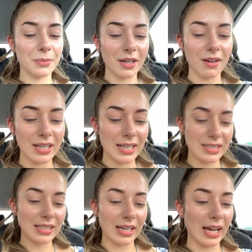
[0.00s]
to be
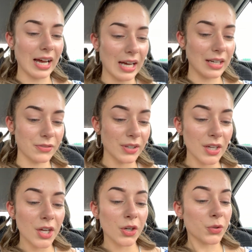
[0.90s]
honest. I have
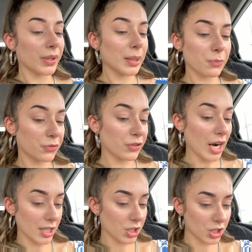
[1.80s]
Cream
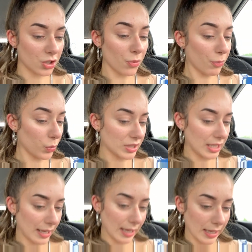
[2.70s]
Fresh de
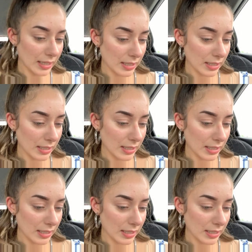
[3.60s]
Beauté.